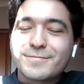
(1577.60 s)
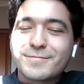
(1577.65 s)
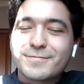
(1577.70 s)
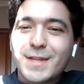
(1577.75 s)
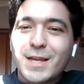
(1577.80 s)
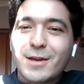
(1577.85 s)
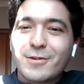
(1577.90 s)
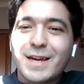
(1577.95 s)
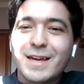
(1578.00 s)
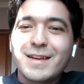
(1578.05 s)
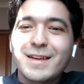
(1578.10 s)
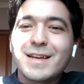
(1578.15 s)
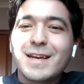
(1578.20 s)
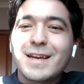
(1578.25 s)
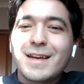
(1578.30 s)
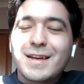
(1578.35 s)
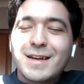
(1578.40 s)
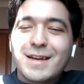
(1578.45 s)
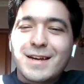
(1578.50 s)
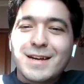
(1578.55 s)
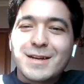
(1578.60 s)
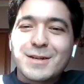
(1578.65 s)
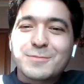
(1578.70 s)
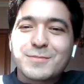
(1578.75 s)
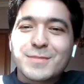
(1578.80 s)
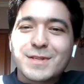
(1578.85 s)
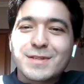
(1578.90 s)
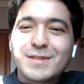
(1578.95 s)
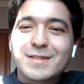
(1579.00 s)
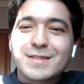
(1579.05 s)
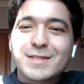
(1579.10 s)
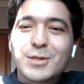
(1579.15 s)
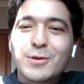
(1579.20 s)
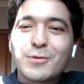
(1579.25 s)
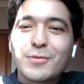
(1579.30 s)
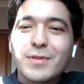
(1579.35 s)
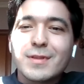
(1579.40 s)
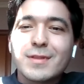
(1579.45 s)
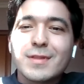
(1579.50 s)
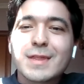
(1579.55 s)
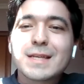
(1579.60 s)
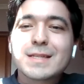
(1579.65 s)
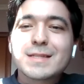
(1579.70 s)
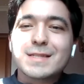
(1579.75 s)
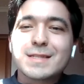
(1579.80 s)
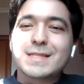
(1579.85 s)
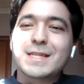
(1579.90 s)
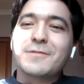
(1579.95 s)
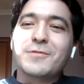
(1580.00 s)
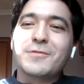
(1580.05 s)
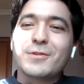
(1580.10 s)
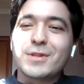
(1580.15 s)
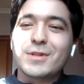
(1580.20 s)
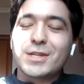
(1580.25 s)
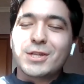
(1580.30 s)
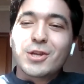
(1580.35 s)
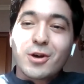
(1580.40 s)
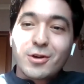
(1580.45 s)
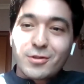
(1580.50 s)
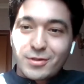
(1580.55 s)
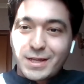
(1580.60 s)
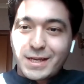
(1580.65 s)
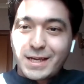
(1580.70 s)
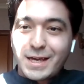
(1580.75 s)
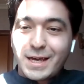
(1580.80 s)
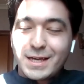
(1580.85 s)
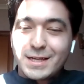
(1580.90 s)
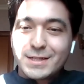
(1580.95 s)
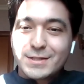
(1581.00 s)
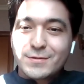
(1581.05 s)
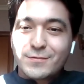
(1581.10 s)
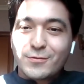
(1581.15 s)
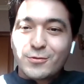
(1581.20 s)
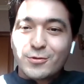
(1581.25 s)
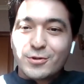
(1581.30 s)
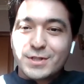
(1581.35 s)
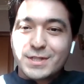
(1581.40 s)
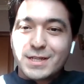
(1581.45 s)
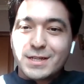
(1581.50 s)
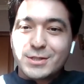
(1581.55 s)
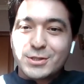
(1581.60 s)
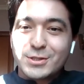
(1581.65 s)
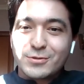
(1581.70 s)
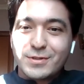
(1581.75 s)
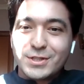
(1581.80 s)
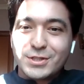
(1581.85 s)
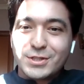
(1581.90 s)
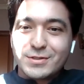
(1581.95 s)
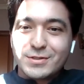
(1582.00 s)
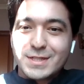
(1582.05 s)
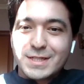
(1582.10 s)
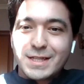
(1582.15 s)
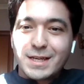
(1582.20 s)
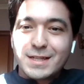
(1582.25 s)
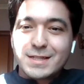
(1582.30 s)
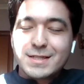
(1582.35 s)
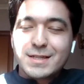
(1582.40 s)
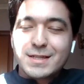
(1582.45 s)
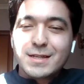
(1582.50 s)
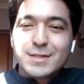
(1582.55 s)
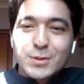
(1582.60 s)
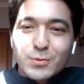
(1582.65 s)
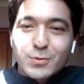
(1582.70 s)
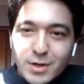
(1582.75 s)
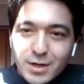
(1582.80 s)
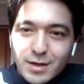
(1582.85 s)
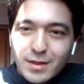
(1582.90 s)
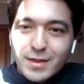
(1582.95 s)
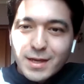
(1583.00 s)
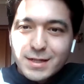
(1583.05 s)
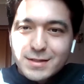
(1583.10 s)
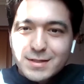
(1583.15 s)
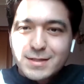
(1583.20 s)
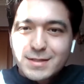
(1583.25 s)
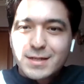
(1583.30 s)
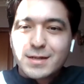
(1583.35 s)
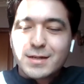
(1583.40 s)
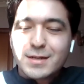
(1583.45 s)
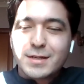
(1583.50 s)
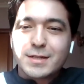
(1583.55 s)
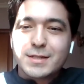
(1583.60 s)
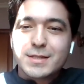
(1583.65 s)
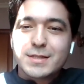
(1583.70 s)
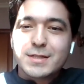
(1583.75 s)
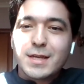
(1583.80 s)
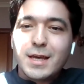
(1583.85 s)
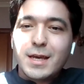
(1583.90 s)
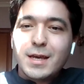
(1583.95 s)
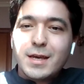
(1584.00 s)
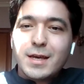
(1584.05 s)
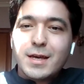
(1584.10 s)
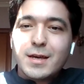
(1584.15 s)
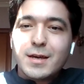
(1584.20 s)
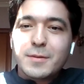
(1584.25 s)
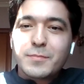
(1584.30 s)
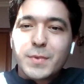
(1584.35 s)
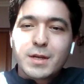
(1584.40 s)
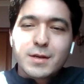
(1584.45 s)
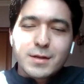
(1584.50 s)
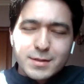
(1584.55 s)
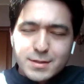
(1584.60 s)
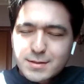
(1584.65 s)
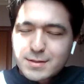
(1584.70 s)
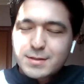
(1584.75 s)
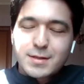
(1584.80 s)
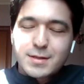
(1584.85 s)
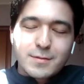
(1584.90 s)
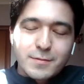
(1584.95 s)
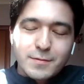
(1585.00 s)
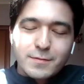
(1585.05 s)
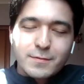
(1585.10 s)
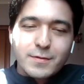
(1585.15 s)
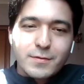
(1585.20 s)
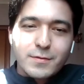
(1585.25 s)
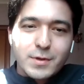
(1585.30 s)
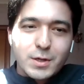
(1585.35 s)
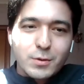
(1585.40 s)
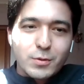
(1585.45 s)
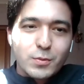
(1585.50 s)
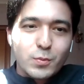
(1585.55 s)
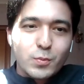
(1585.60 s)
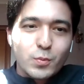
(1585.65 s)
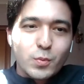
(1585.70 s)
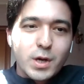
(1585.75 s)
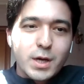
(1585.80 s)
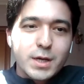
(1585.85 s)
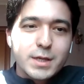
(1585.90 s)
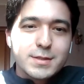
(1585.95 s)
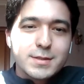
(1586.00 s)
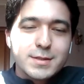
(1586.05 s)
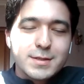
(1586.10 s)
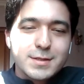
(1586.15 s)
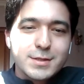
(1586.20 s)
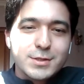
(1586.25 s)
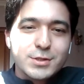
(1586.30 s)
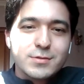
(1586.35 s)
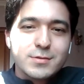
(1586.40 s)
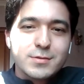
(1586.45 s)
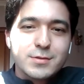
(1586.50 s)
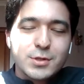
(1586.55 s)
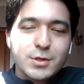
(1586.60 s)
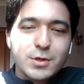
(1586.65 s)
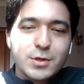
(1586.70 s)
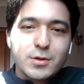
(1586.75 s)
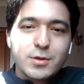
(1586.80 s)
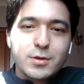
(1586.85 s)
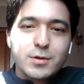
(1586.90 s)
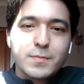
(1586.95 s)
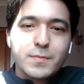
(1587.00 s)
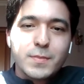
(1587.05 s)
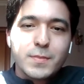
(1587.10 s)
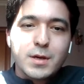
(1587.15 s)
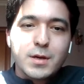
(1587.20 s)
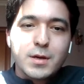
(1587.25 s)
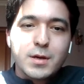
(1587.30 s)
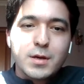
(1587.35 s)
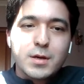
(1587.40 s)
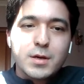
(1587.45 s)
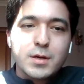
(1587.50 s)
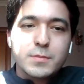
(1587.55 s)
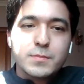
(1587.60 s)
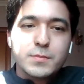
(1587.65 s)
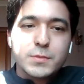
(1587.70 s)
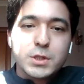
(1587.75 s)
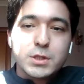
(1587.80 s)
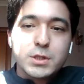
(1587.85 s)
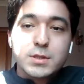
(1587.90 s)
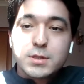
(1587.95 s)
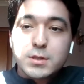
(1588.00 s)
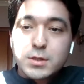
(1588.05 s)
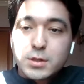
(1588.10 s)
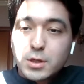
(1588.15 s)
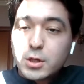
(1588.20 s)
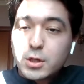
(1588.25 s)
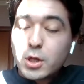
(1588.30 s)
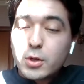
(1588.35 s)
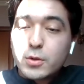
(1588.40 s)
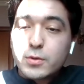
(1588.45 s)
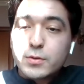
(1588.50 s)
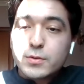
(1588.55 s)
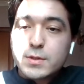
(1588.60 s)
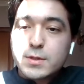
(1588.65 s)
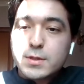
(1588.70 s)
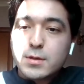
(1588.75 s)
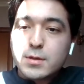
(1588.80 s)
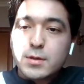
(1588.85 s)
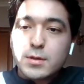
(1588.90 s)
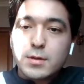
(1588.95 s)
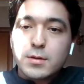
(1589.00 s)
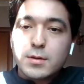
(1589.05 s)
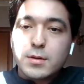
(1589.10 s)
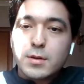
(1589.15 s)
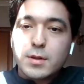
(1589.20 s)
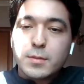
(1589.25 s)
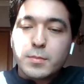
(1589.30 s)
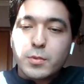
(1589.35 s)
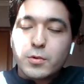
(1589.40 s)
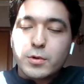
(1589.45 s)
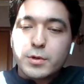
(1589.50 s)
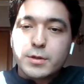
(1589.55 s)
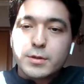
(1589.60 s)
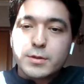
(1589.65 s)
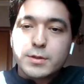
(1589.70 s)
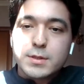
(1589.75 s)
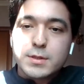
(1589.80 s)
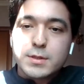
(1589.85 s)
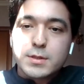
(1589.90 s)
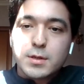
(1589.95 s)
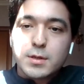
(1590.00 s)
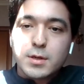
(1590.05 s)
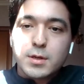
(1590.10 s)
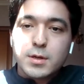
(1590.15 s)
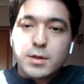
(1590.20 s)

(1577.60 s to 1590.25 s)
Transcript: Okay. So this is definitely not the case for Central Asian states. That's why they decided, and it's a very wise decision, to just close the borders,